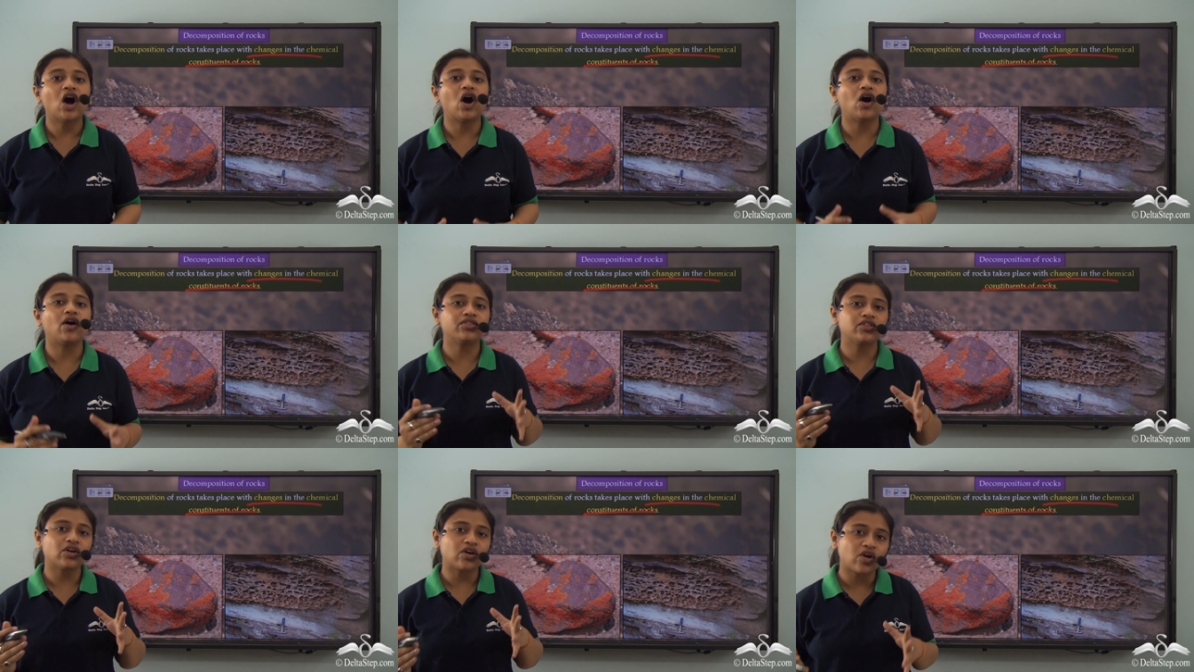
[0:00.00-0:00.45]

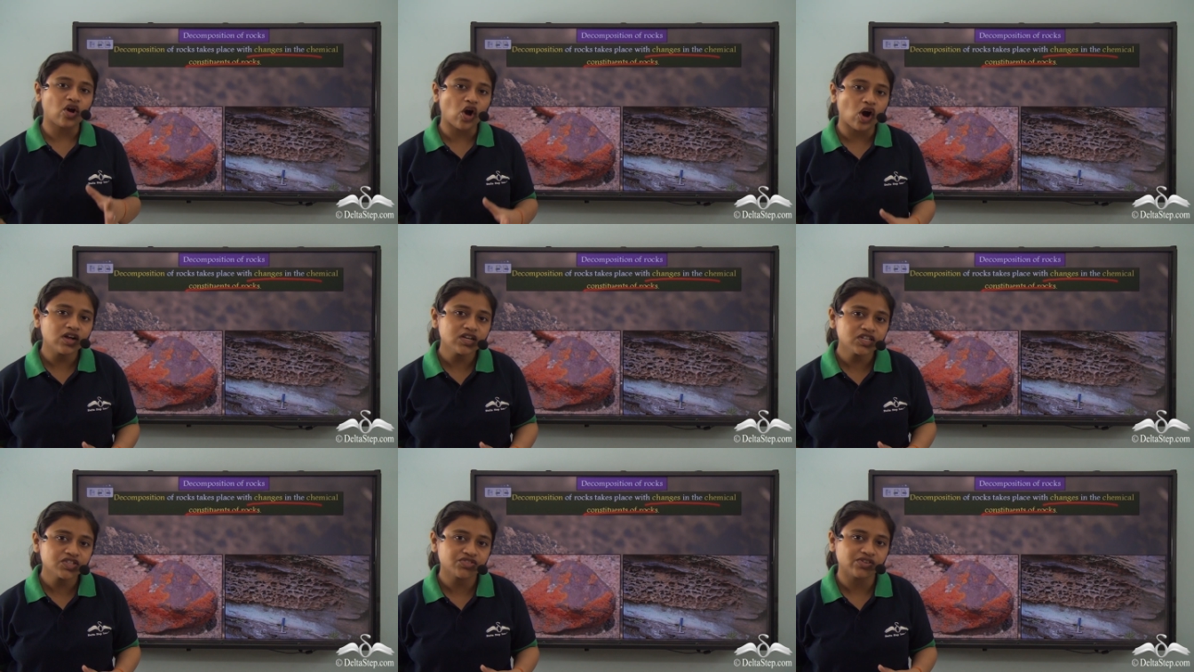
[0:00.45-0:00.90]
On the
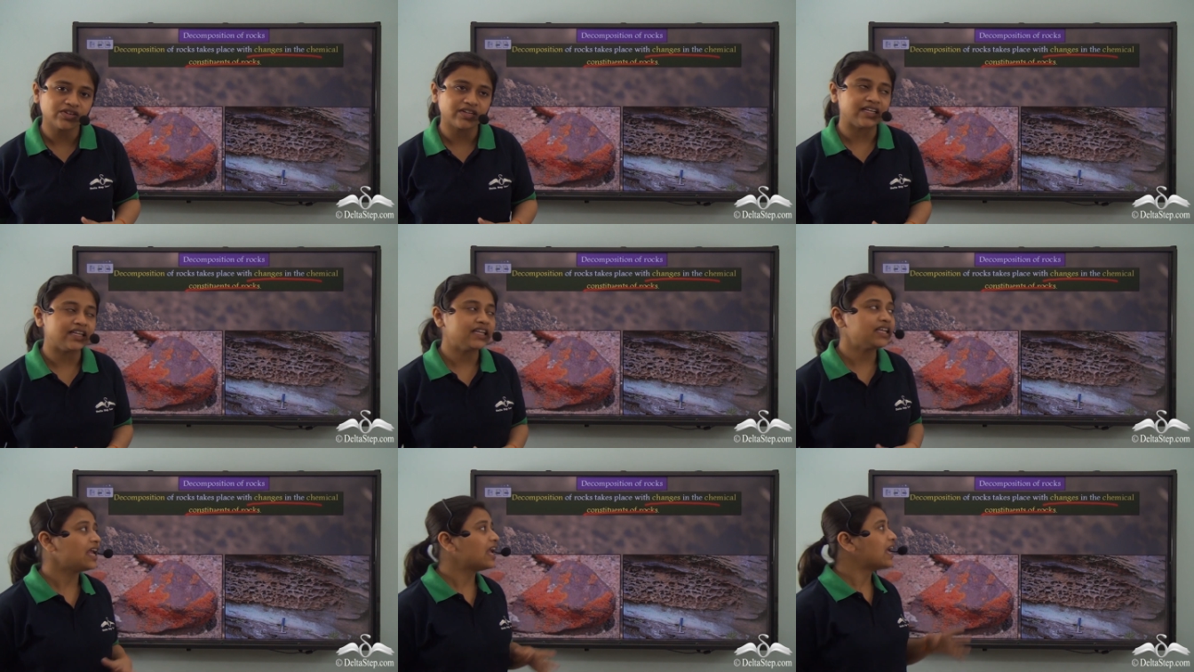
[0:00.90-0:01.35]

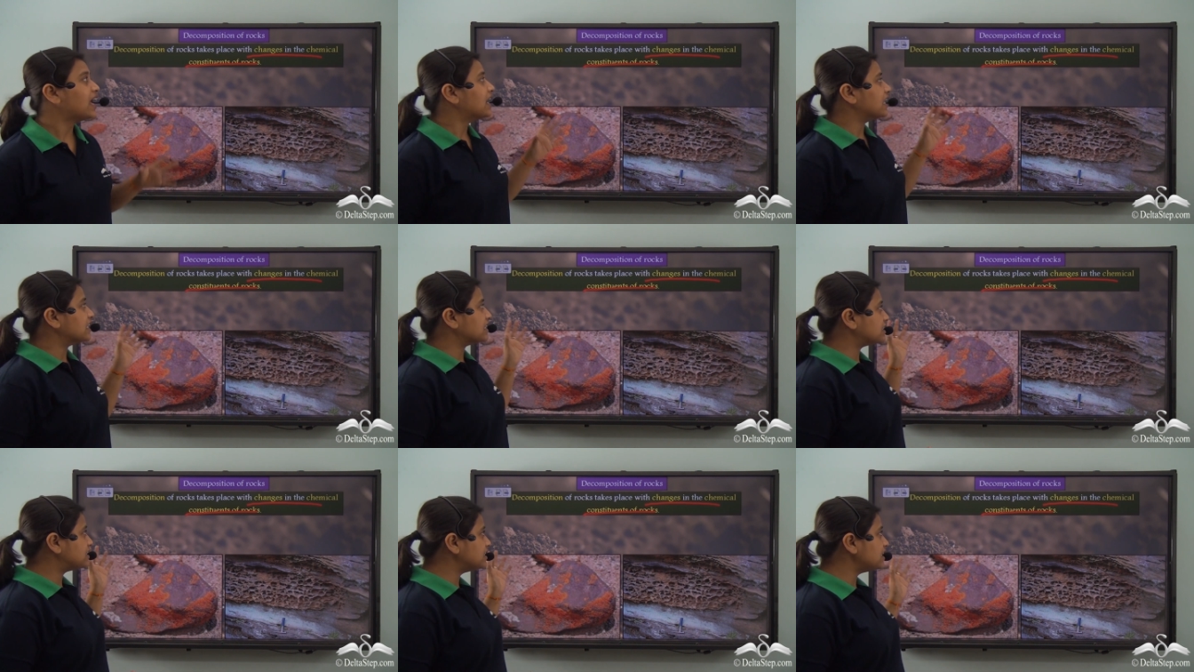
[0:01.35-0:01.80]
contrary,
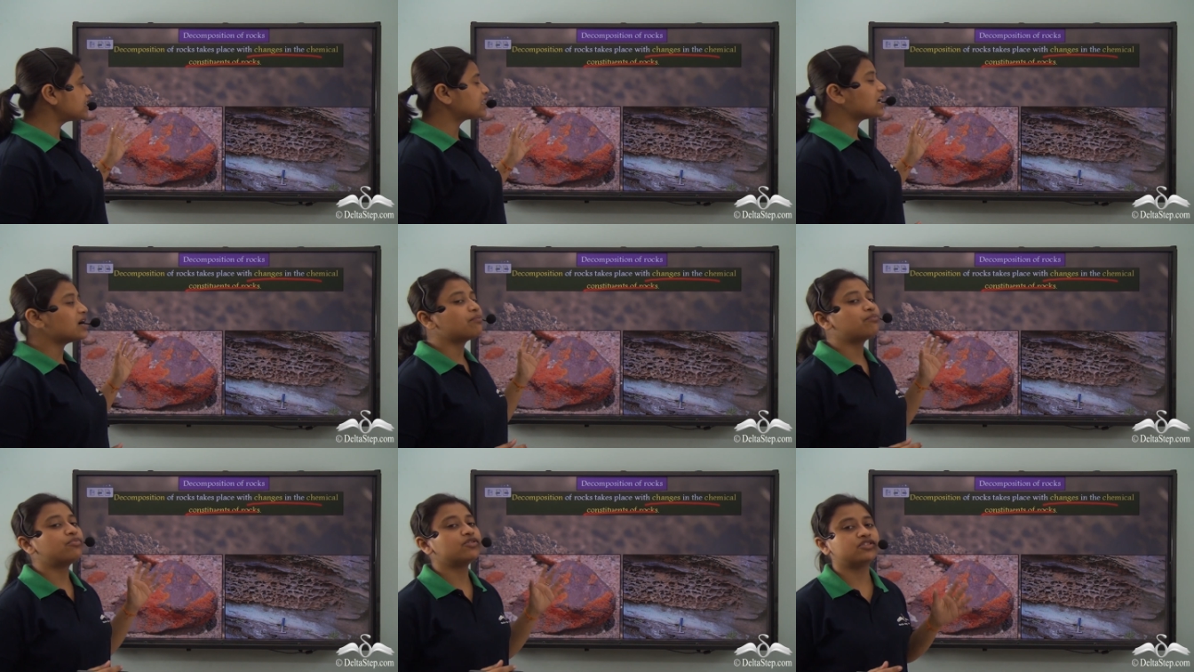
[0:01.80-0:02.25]

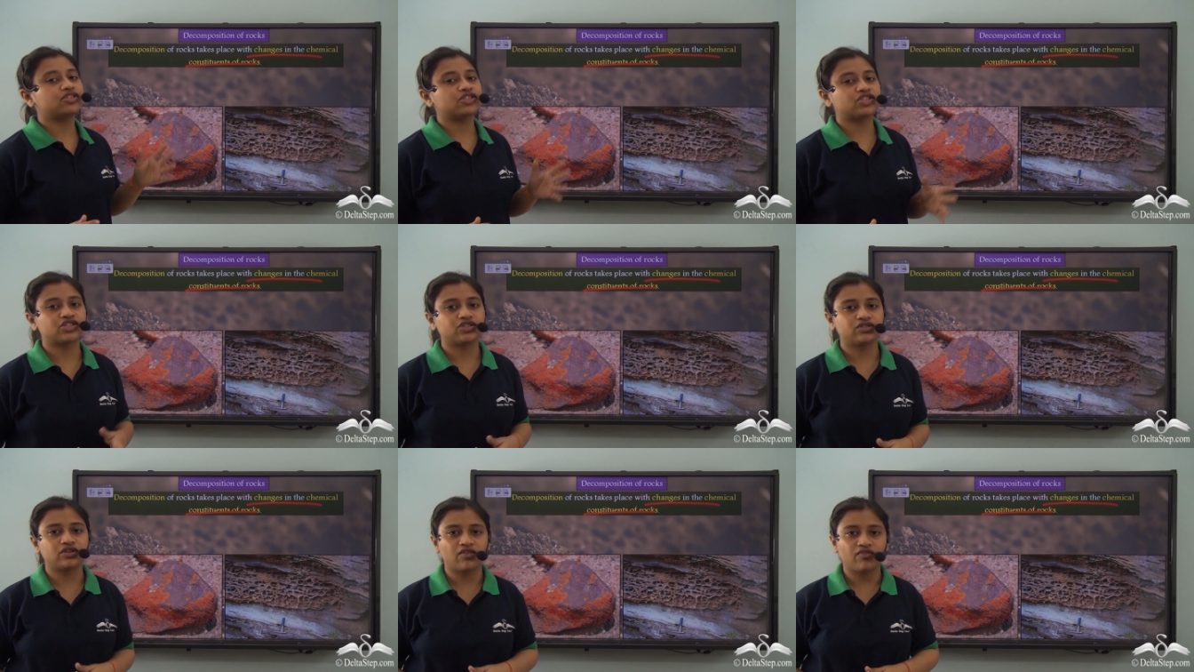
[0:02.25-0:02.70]

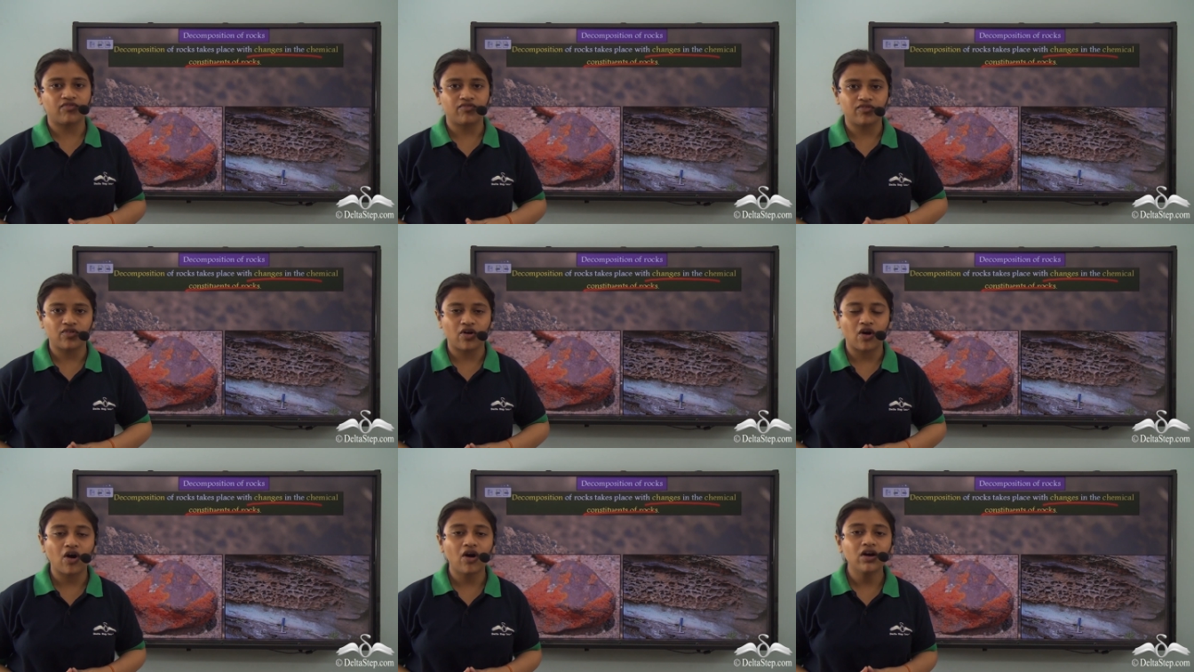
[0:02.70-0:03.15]
decomposition of
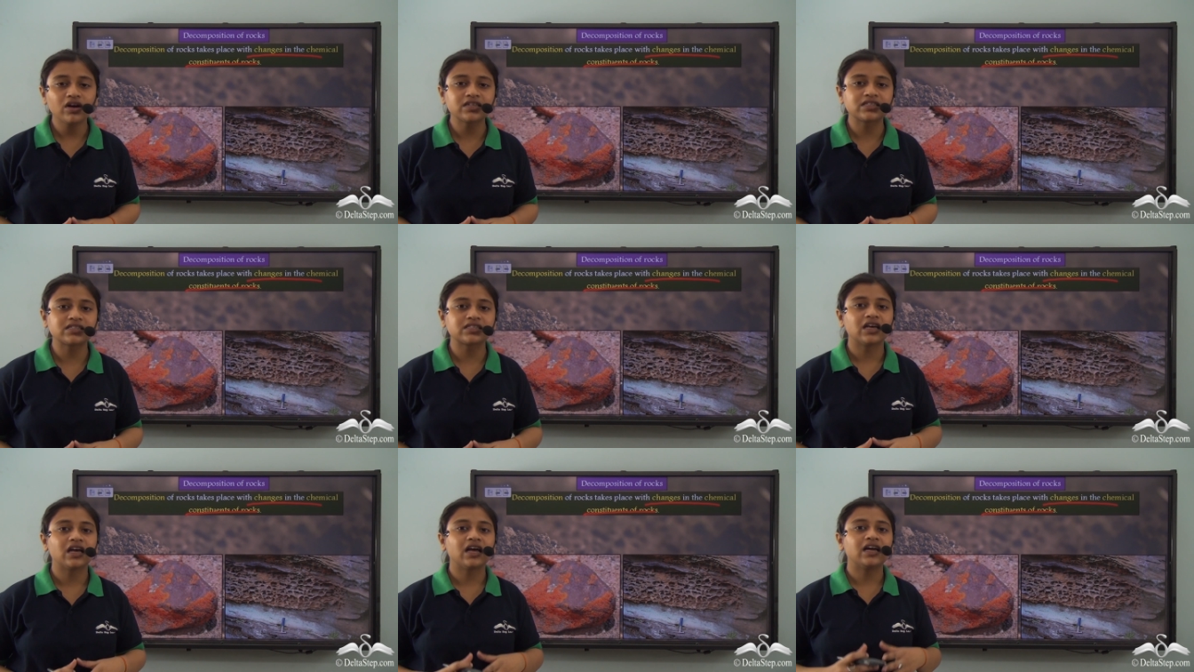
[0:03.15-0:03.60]

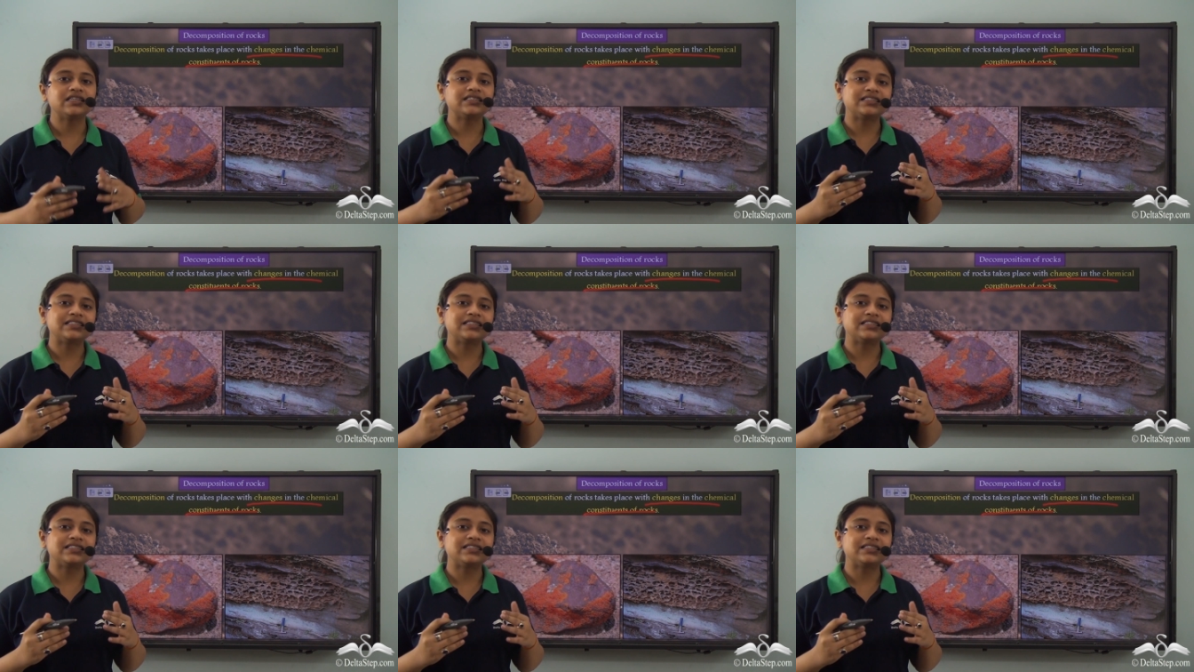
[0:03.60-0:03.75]
rocks